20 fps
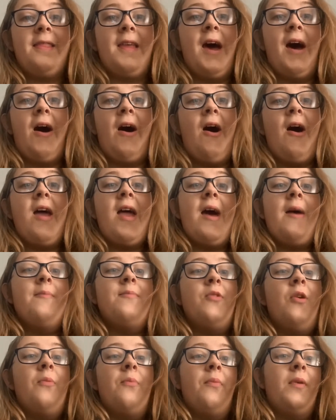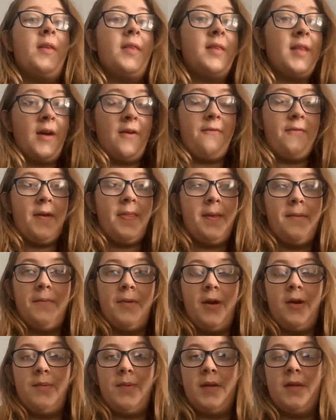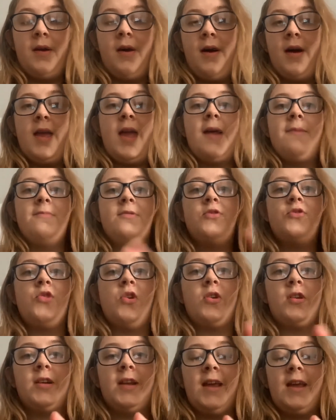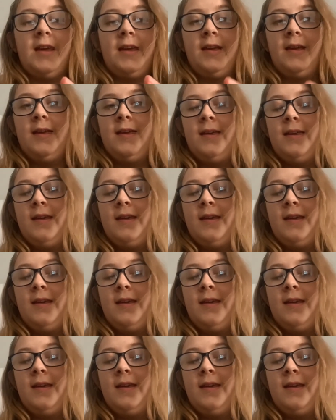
that I am not myself at the moment. I am struggling